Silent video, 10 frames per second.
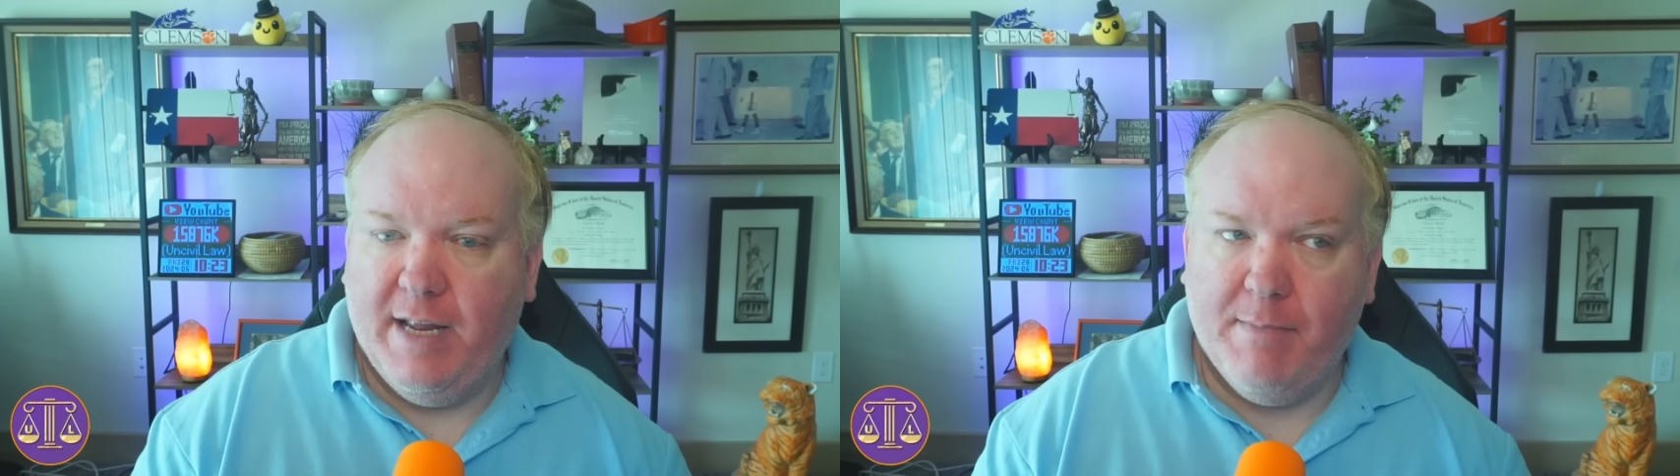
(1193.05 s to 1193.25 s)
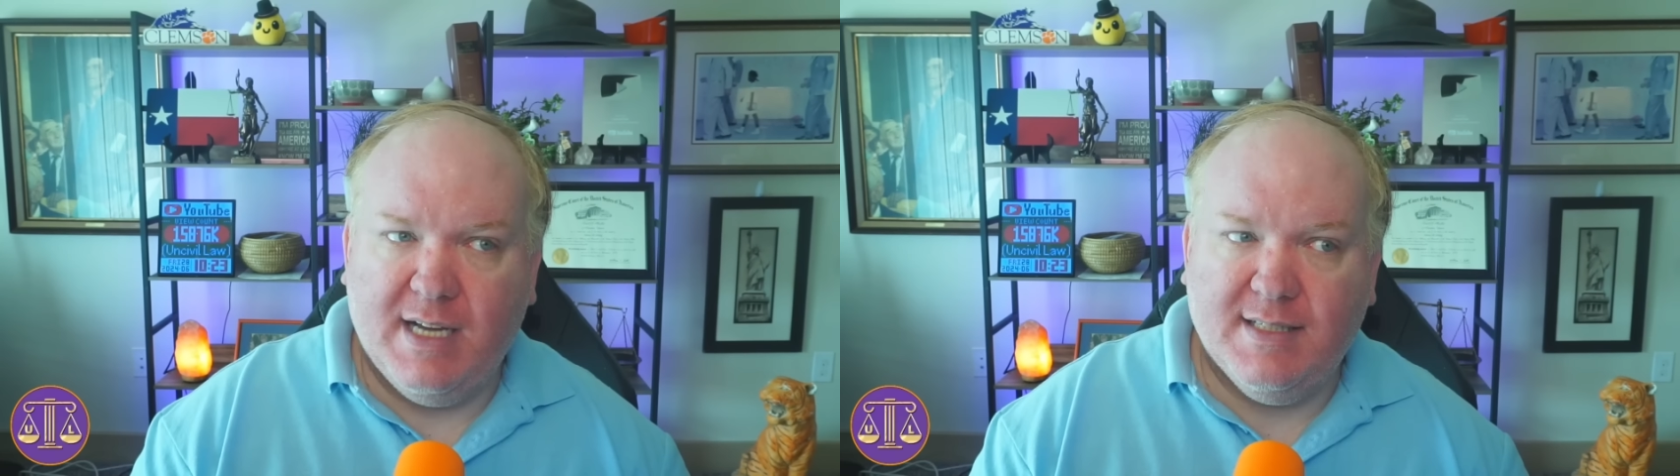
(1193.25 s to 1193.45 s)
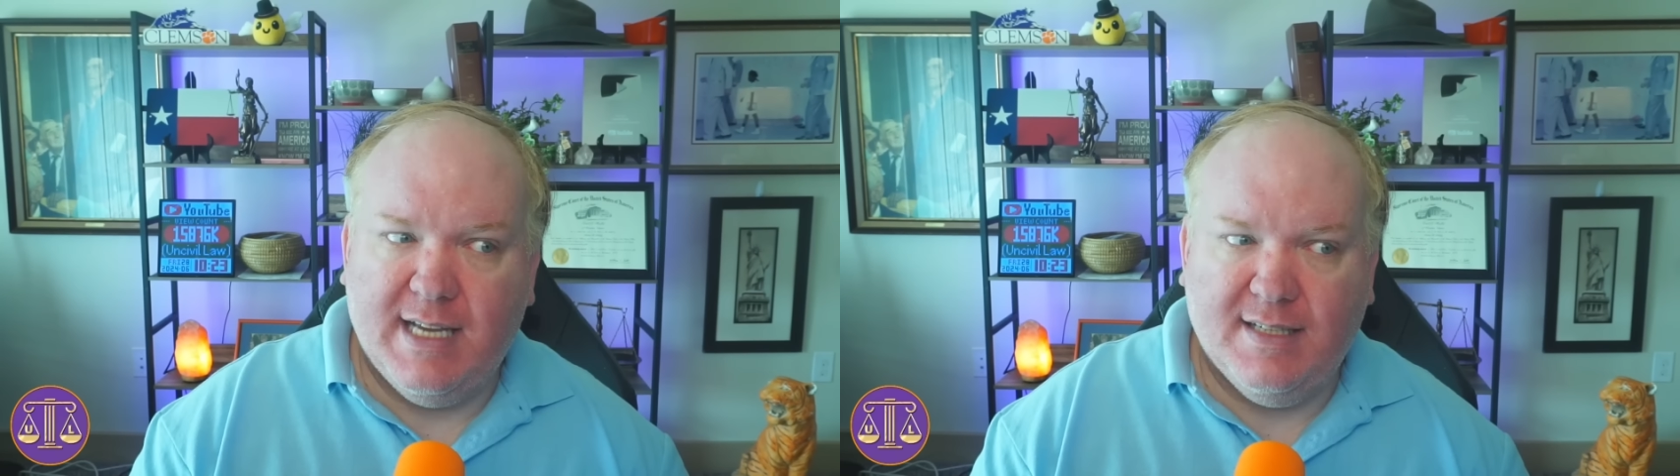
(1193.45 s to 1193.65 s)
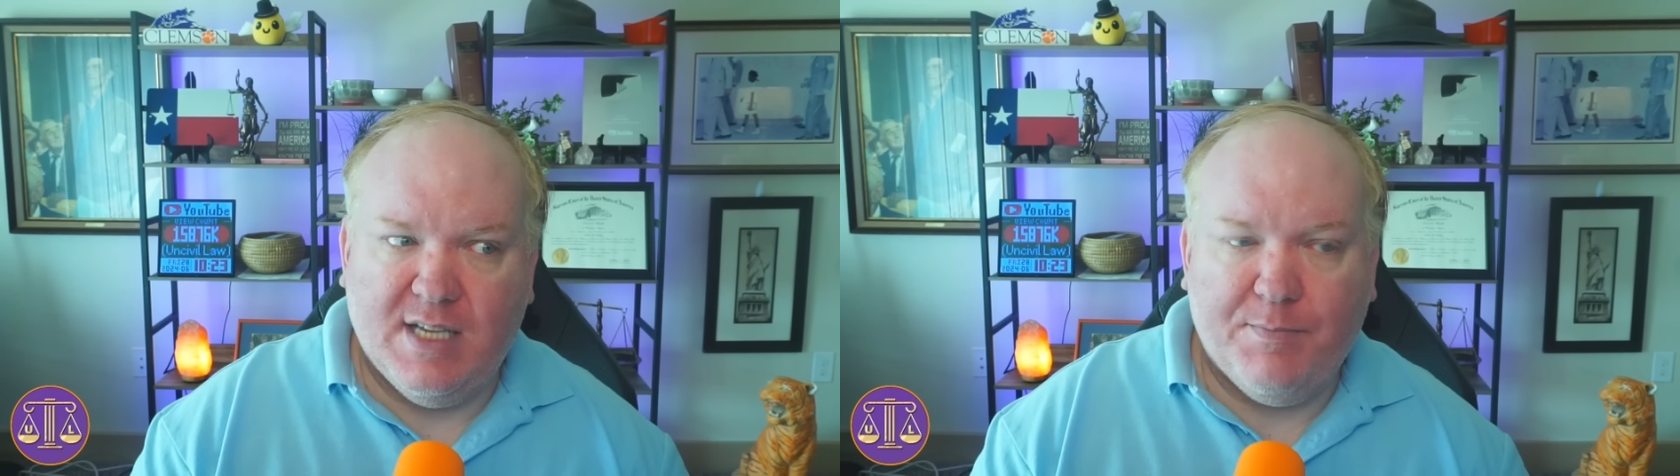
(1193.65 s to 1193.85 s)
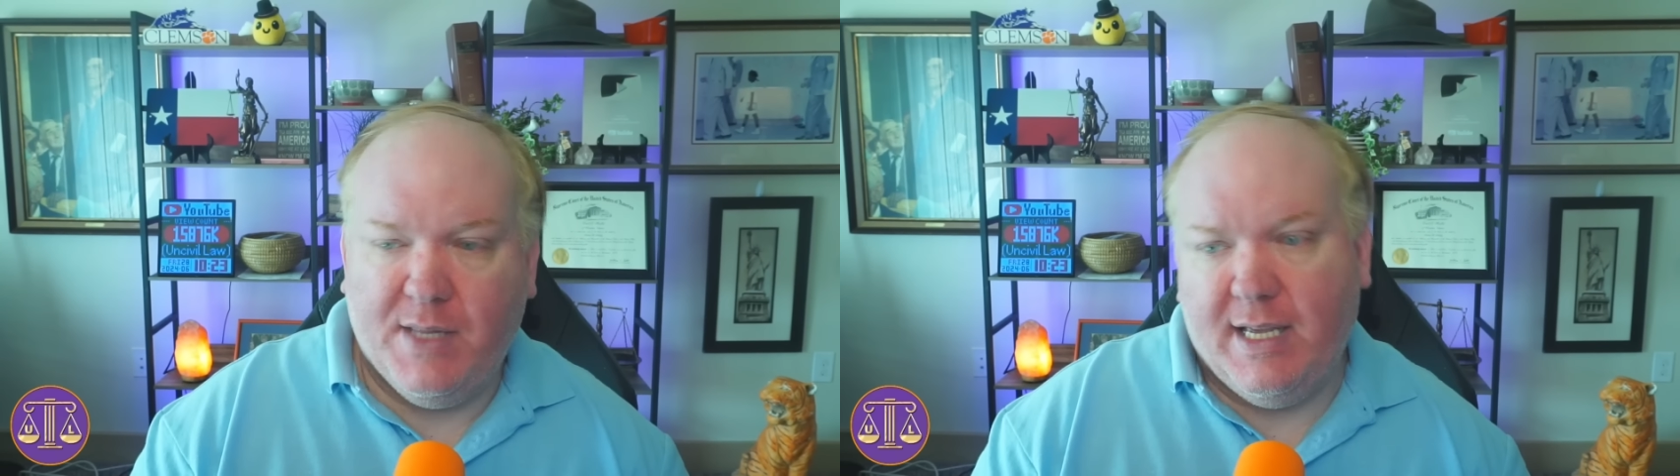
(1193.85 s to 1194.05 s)
It might say
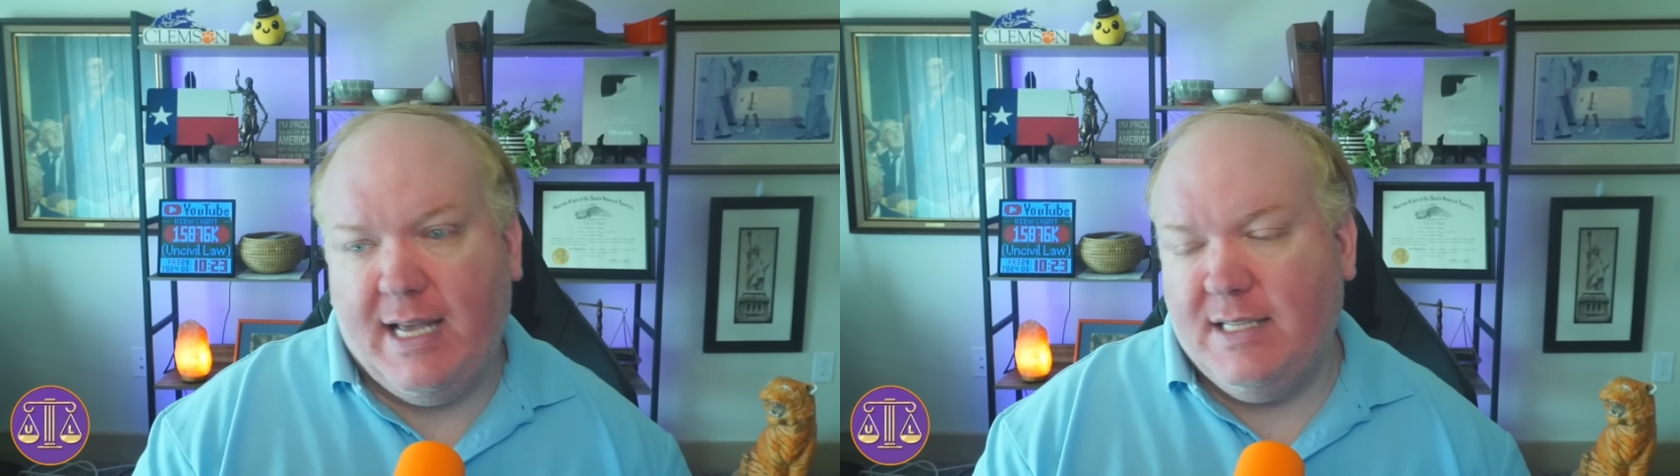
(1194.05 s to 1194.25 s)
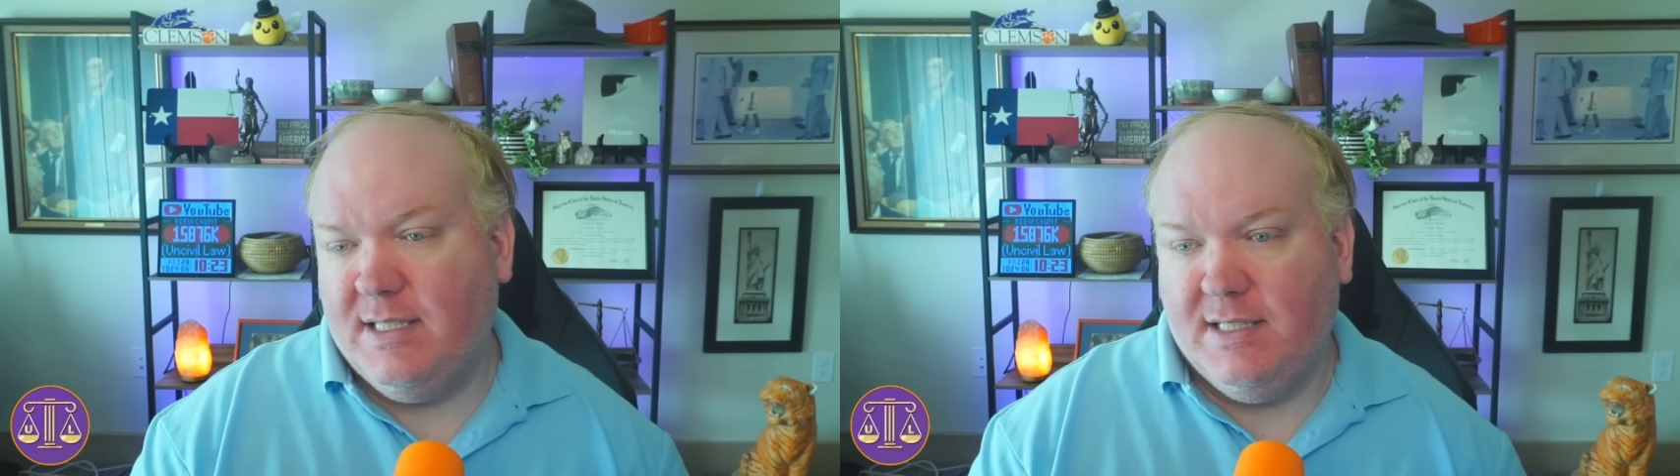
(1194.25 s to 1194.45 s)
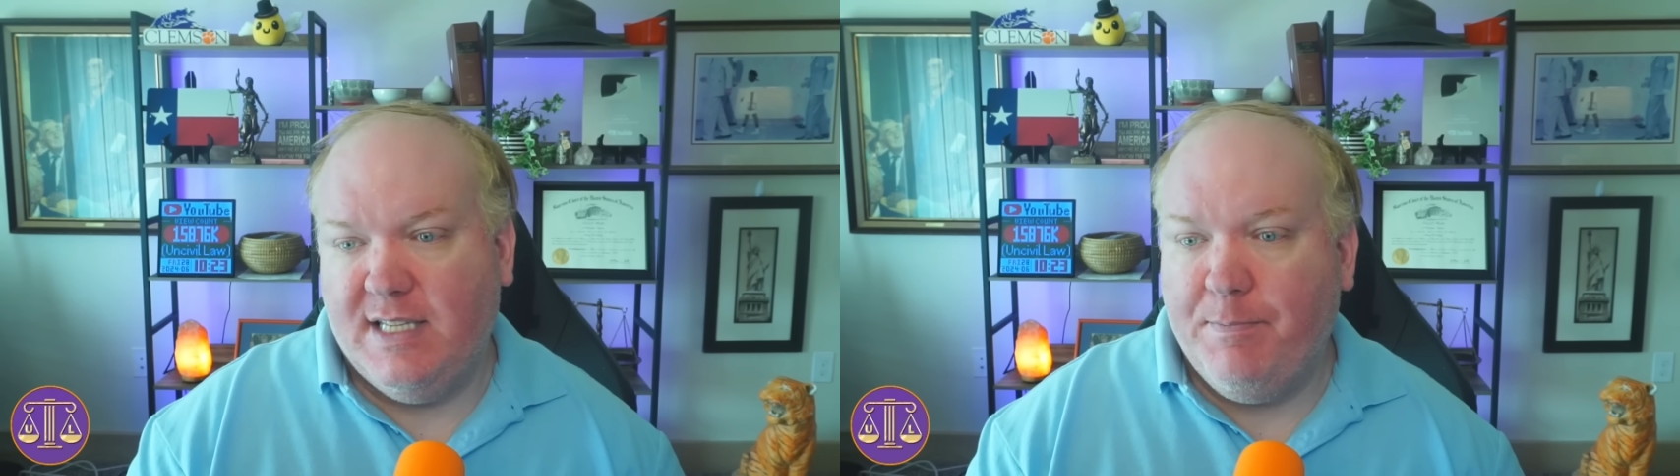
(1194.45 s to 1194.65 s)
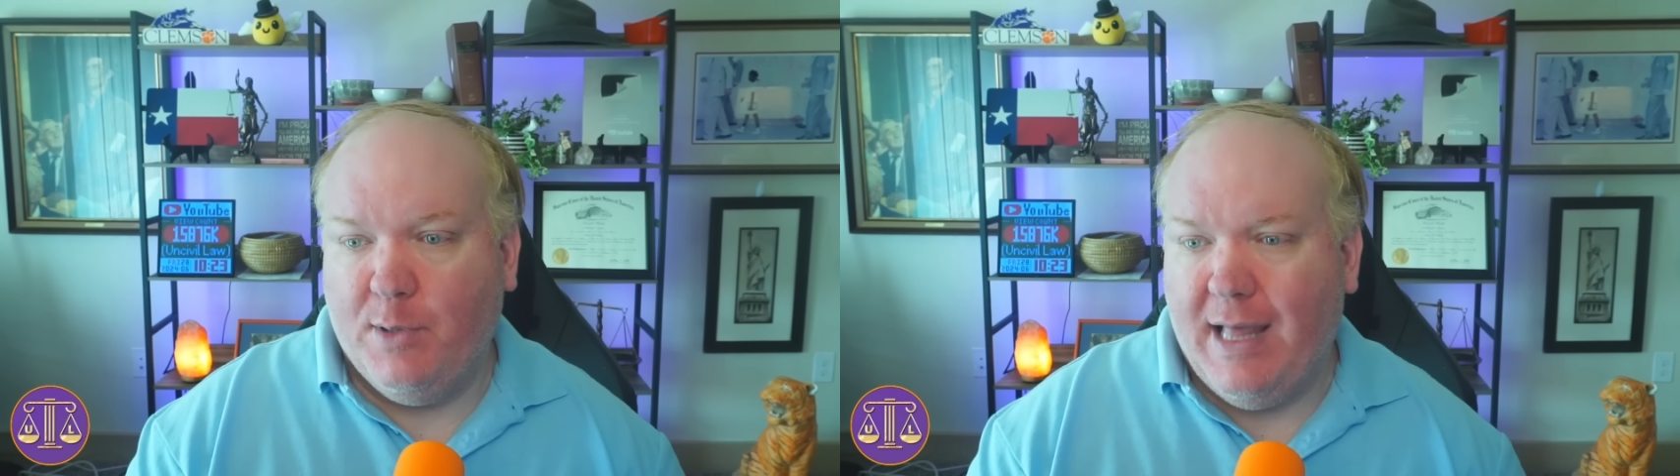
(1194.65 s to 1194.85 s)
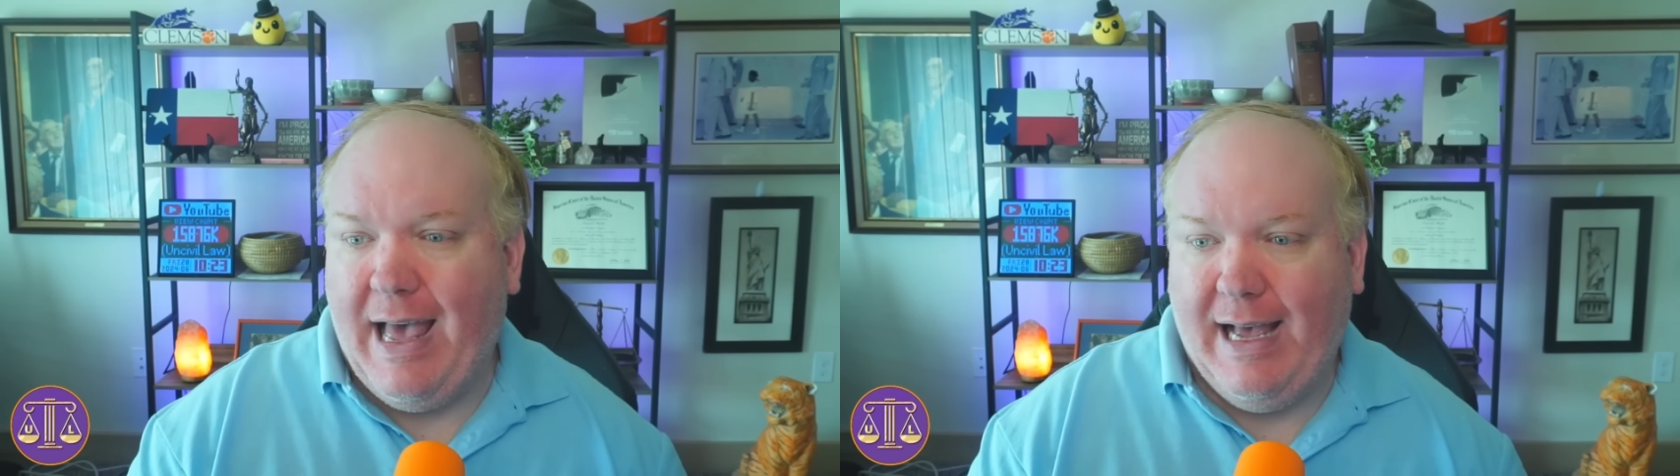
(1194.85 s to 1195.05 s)
something as
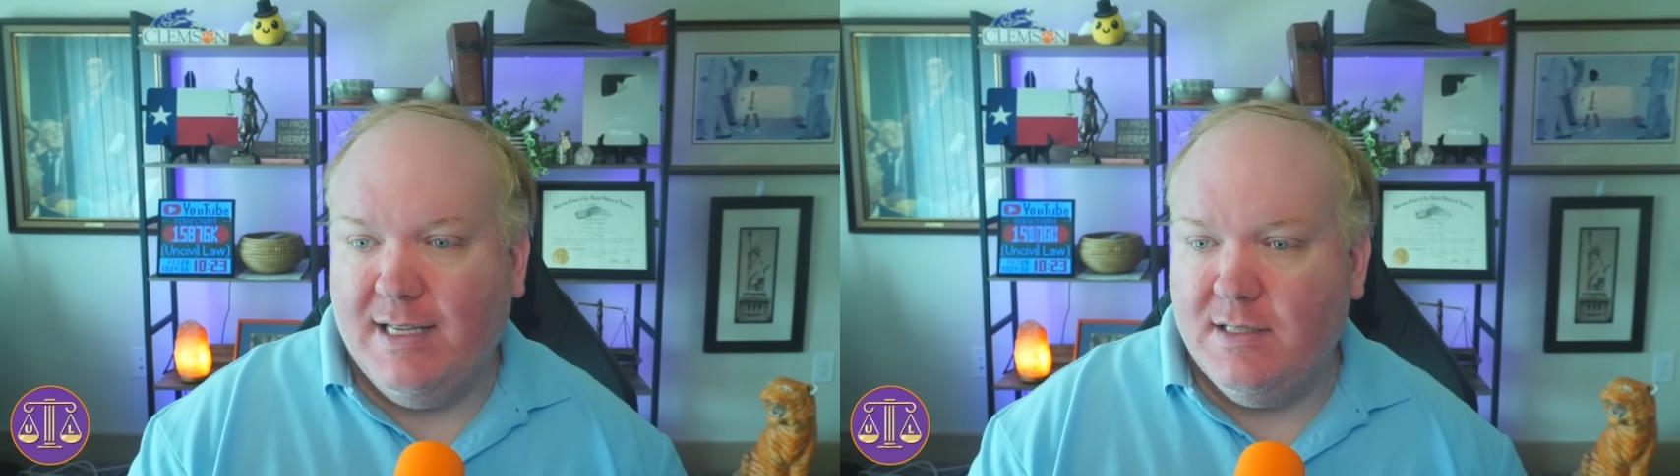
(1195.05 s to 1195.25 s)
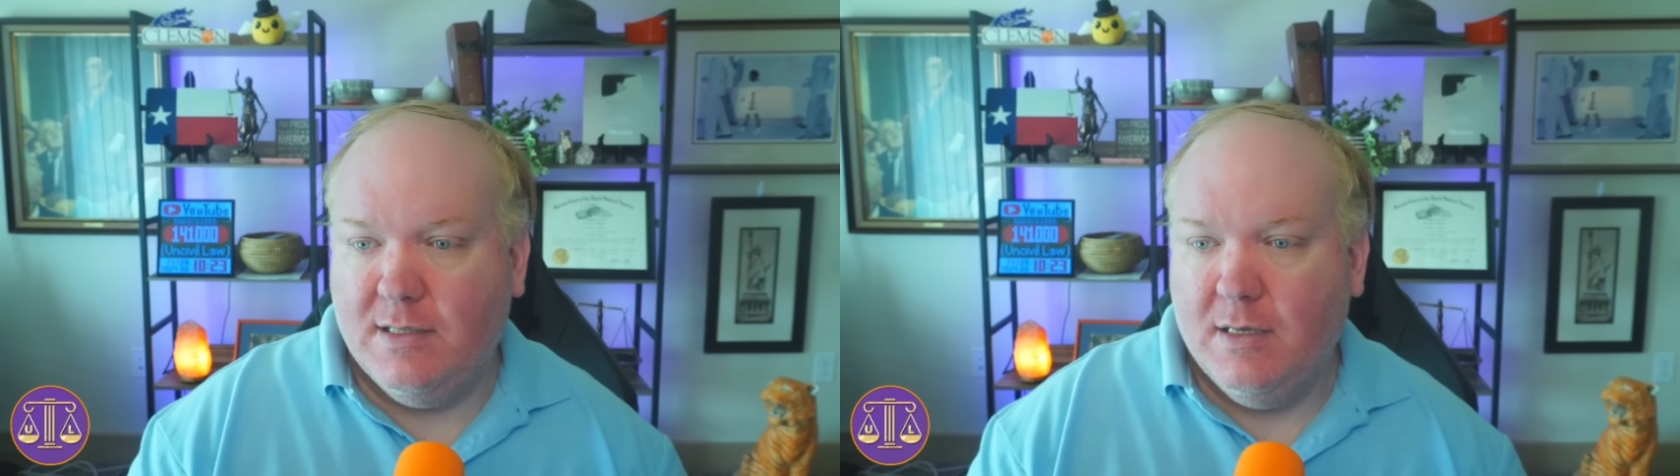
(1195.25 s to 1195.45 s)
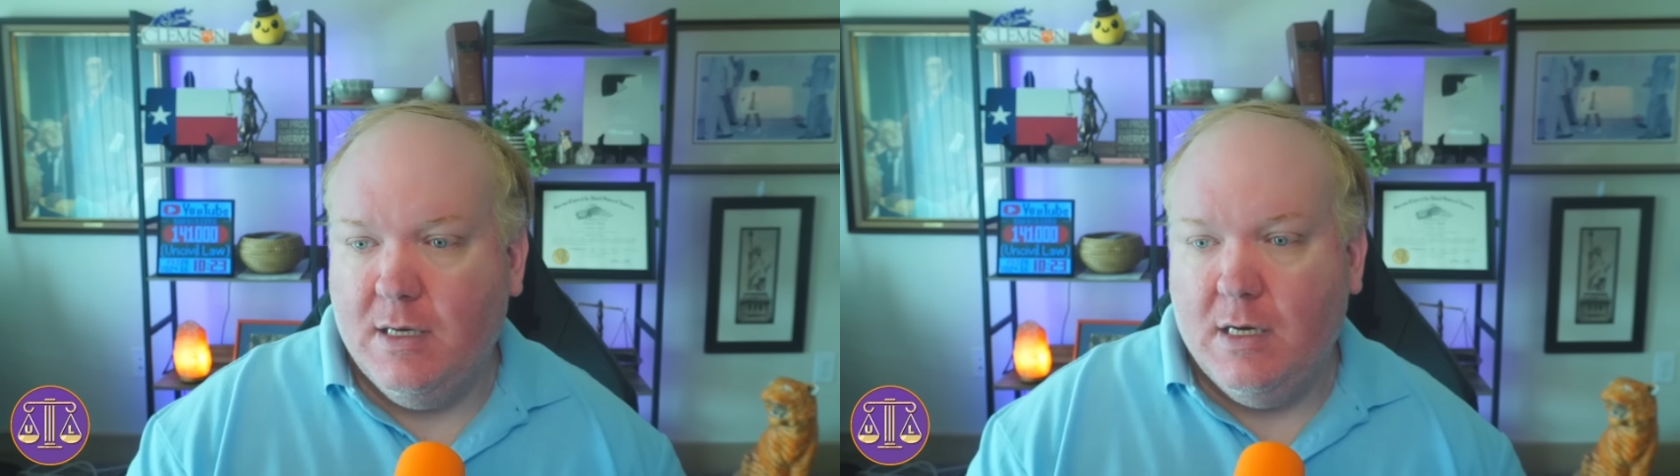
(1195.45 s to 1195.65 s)
simple as